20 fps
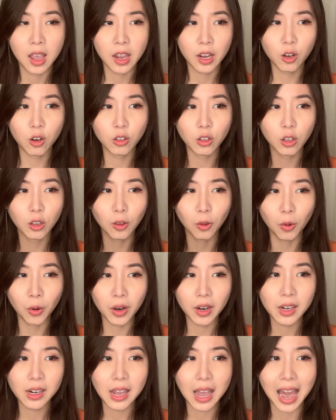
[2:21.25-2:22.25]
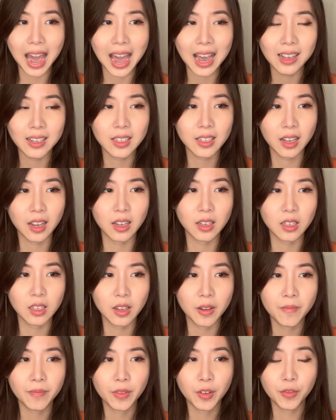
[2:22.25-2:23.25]
You know, the Lord asks
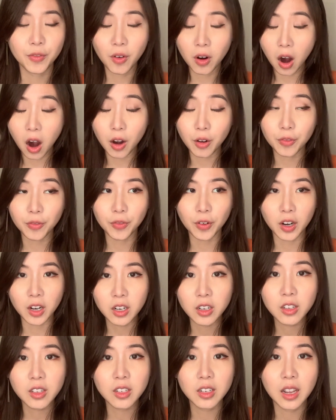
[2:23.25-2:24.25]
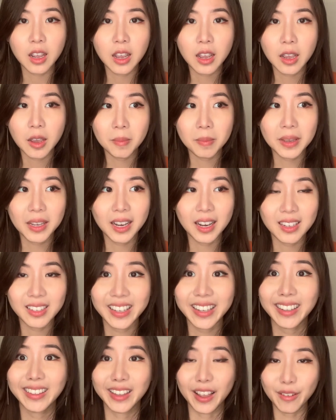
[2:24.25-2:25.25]
us for our first because
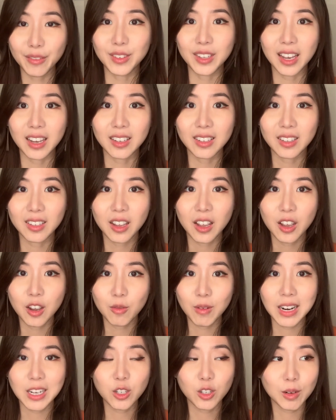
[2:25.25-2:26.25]
he loves us, right?